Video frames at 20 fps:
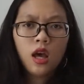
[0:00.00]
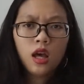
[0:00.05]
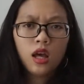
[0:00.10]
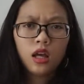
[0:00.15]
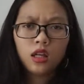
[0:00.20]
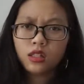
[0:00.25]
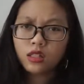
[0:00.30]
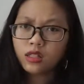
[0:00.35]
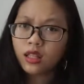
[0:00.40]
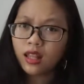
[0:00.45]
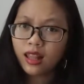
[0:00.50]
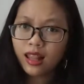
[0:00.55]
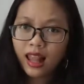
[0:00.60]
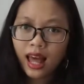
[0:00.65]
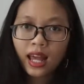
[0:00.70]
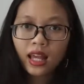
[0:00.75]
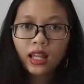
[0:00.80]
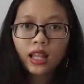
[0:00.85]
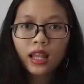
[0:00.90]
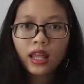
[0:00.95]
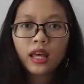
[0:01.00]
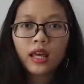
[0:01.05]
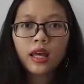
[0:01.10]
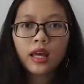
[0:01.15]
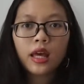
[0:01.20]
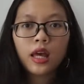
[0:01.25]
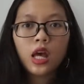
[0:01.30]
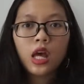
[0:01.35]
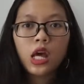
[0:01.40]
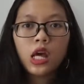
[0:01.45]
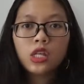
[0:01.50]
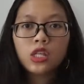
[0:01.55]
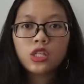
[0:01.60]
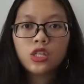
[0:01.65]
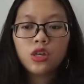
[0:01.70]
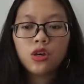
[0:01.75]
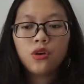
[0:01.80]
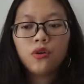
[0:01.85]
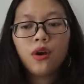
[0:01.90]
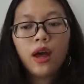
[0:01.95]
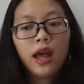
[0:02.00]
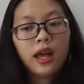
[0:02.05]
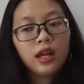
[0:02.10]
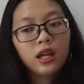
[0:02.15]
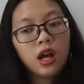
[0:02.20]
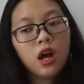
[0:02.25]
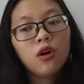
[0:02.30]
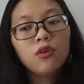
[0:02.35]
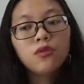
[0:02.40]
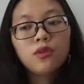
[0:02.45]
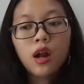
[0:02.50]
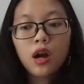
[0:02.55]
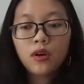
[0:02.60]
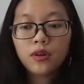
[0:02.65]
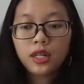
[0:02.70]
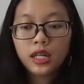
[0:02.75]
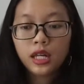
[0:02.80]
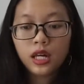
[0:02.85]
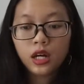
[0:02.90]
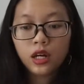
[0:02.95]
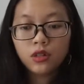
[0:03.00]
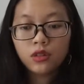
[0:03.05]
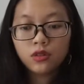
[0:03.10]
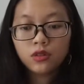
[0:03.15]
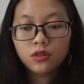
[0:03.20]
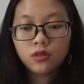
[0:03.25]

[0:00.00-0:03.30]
is likely to go rodeo.